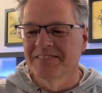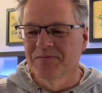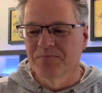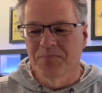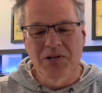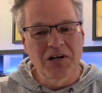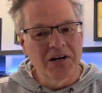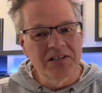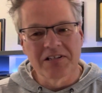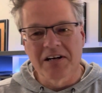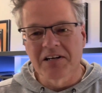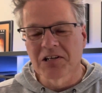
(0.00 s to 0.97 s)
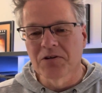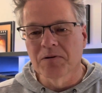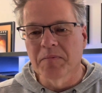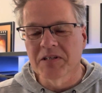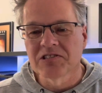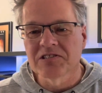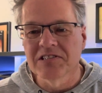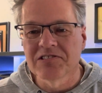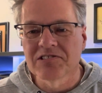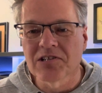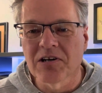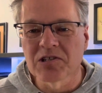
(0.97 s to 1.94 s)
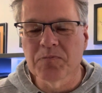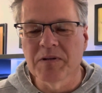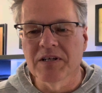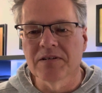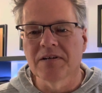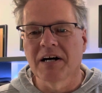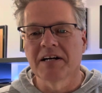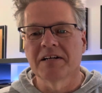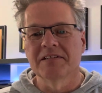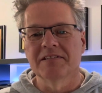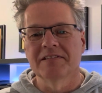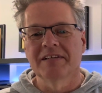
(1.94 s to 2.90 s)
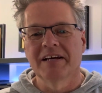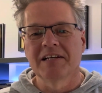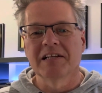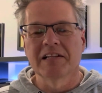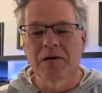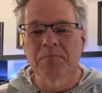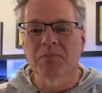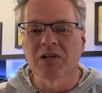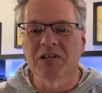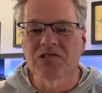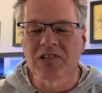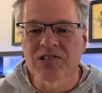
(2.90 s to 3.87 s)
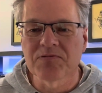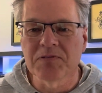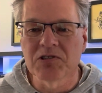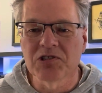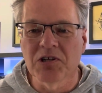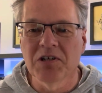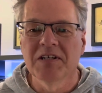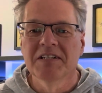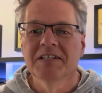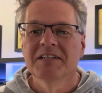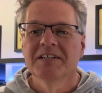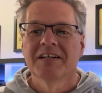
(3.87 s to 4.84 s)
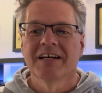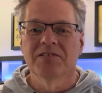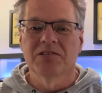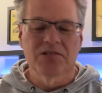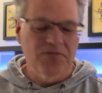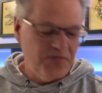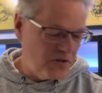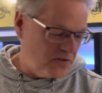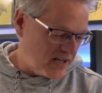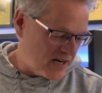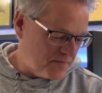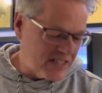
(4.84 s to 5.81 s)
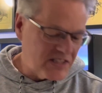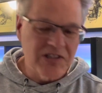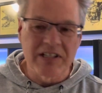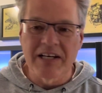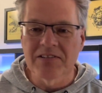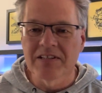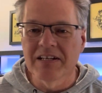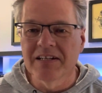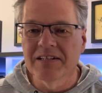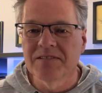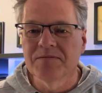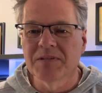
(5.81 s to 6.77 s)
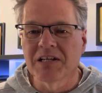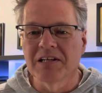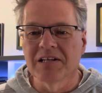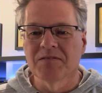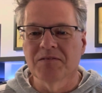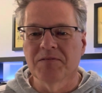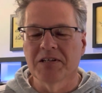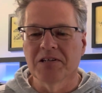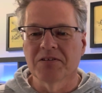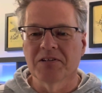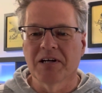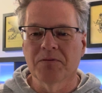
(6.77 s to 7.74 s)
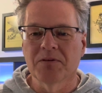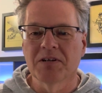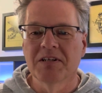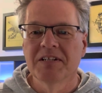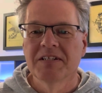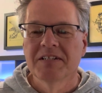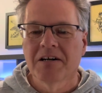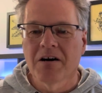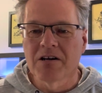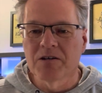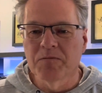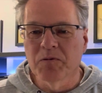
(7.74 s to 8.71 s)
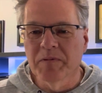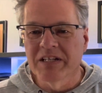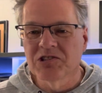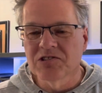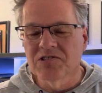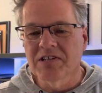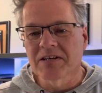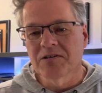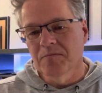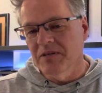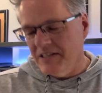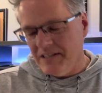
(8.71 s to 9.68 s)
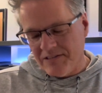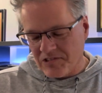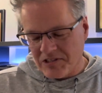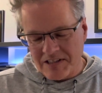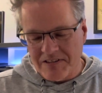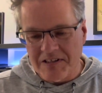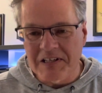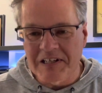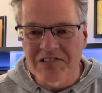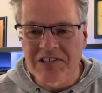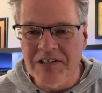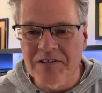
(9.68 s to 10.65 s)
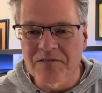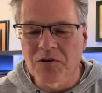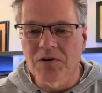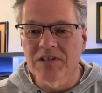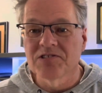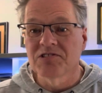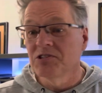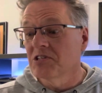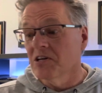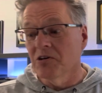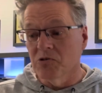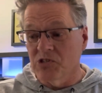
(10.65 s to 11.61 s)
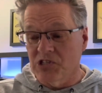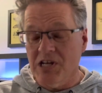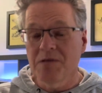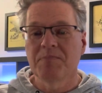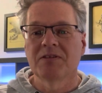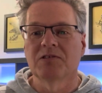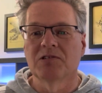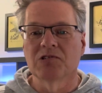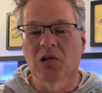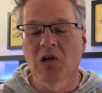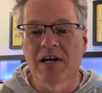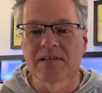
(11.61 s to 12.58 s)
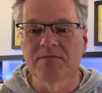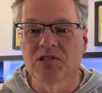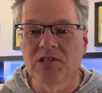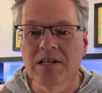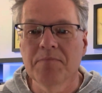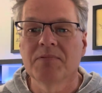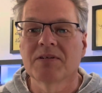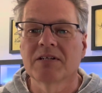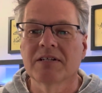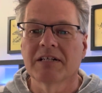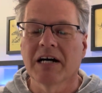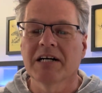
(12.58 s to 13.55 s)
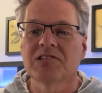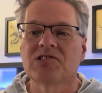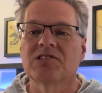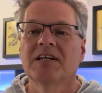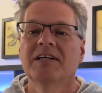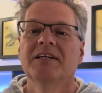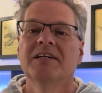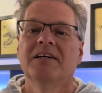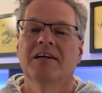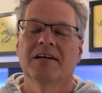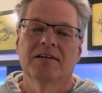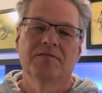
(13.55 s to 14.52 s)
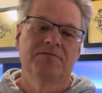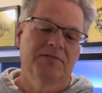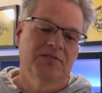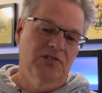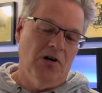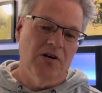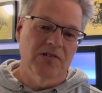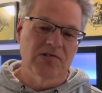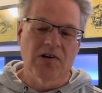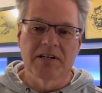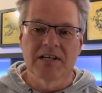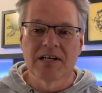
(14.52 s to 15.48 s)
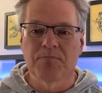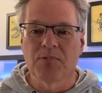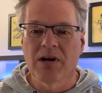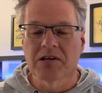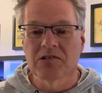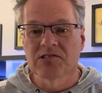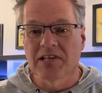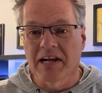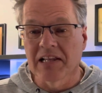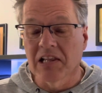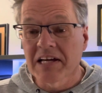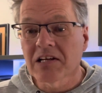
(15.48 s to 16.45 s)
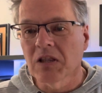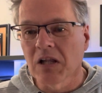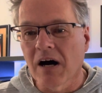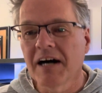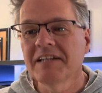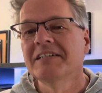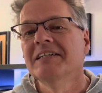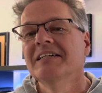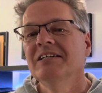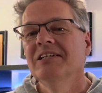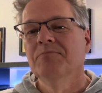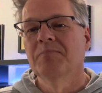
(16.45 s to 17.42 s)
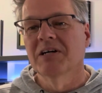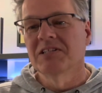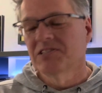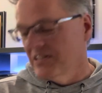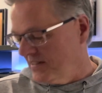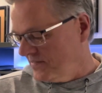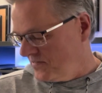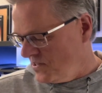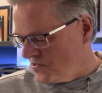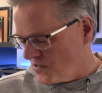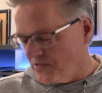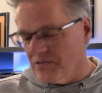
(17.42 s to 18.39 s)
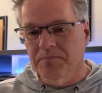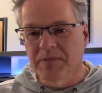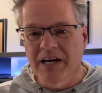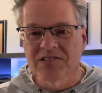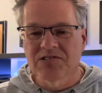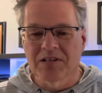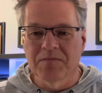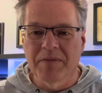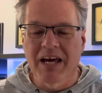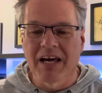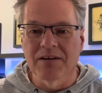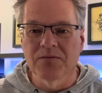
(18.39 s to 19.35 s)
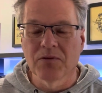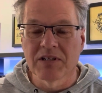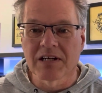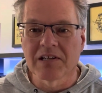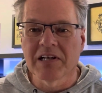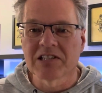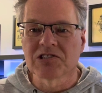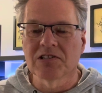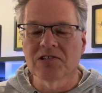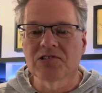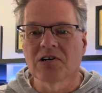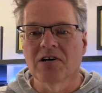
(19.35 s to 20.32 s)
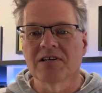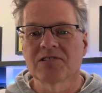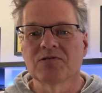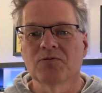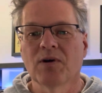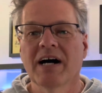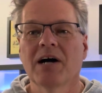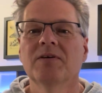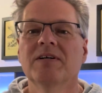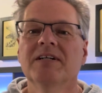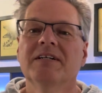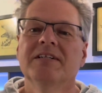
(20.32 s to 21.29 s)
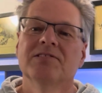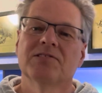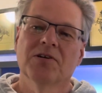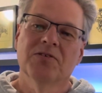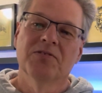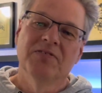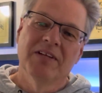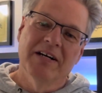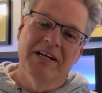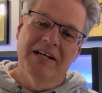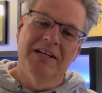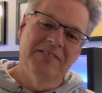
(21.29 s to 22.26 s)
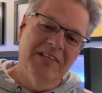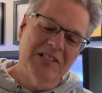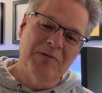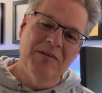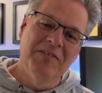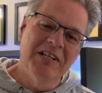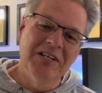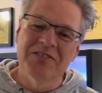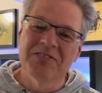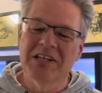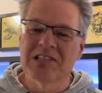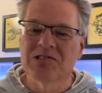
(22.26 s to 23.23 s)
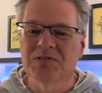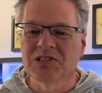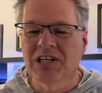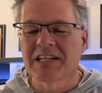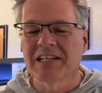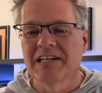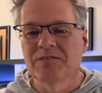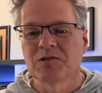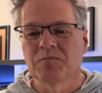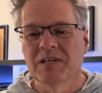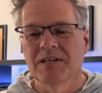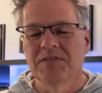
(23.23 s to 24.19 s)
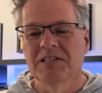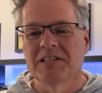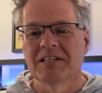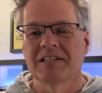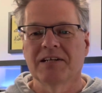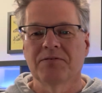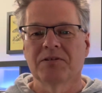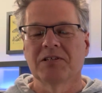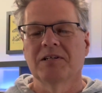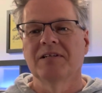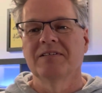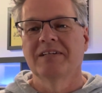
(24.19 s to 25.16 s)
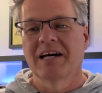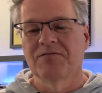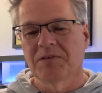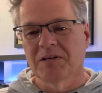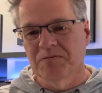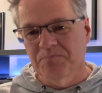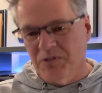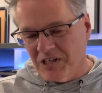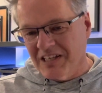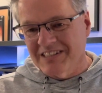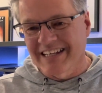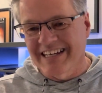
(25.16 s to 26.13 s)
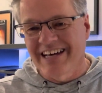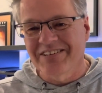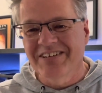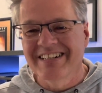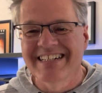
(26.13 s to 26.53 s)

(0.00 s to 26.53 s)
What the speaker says: pretty hard to argue a bunch of these songs being high on any hip list, that's for sure. And there's a few that I mentioned at the beginning of the video that were honorable mentions that could be easily in the list here, of course. You could go deep. There's a lot of deep cuts of songs on hip records that I like a lot, but these are the best, and man, what a collection of songs. Wow. So that's my video. Thanks for checking in with me. If you did, I really had fun putting it together